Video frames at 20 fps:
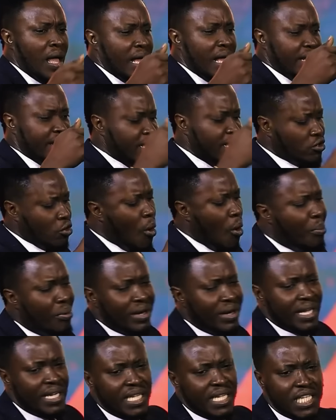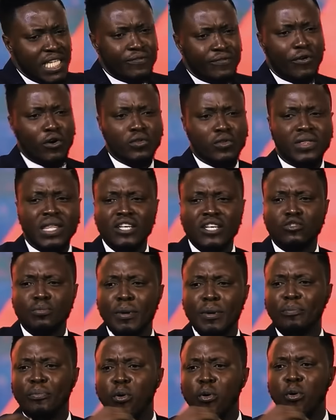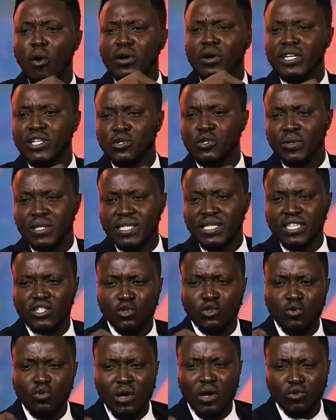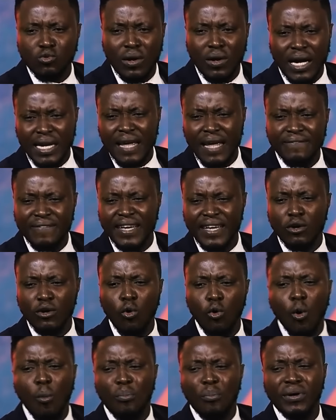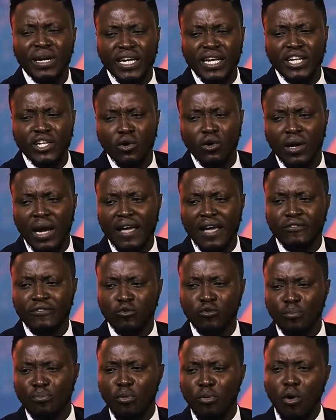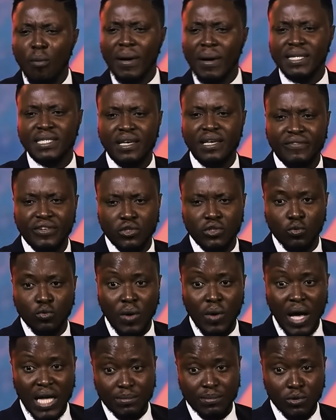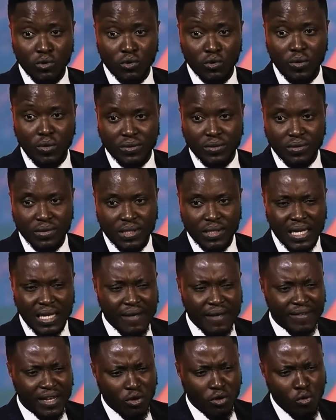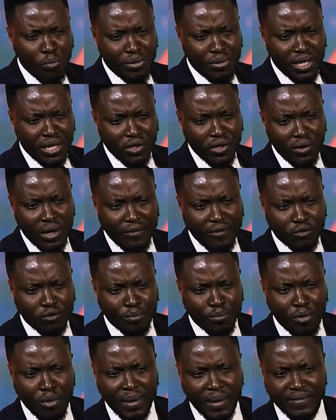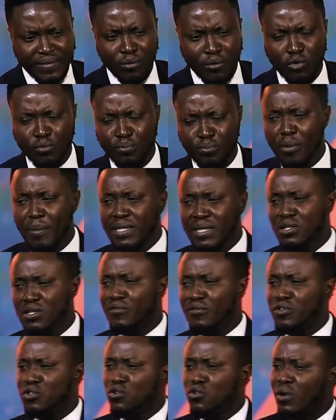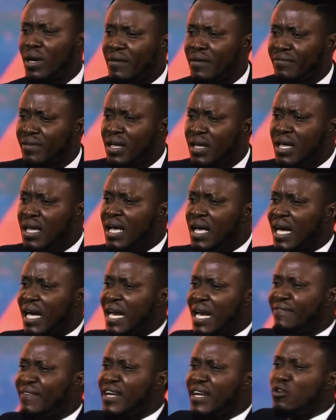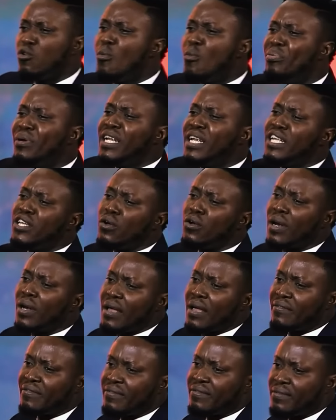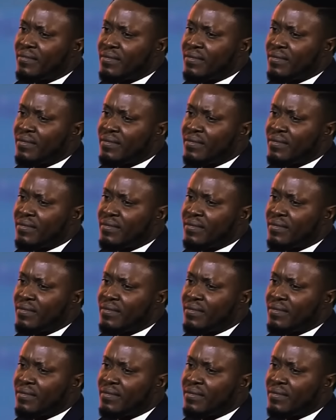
this opening is for things to be poured into it. He says, can I find an opening in your life to pour myself into? He asked me those questions. Can I find an opening in your life to pour myself? If I want to pour myself into your life, can I find an opening in your life?